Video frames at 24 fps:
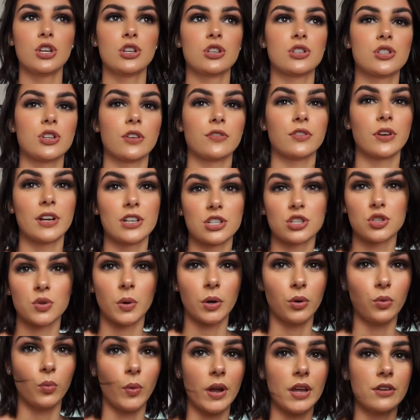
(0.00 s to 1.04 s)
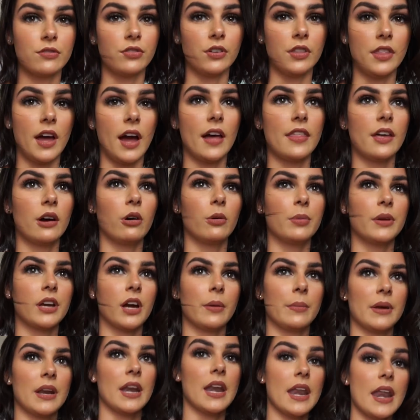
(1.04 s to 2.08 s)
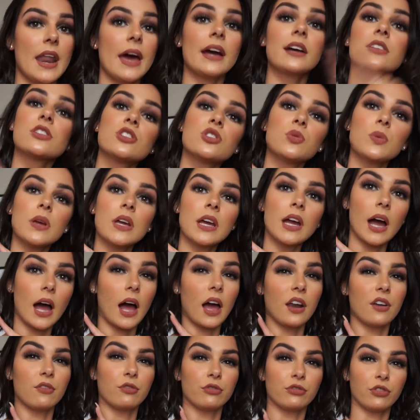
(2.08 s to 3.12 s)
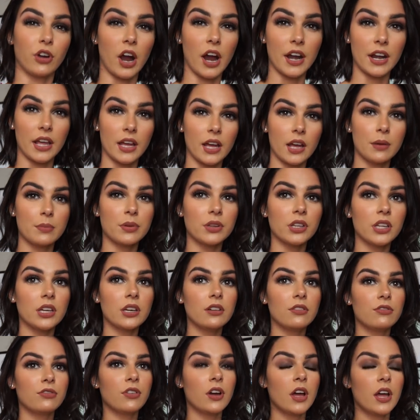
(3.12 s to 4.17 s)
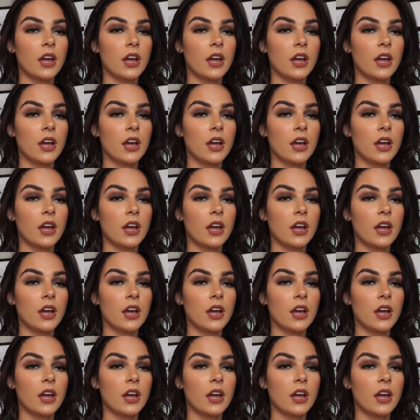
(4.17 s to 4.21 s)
So if you guys just want to wait for that, that will be coming next week on Friday, I believe.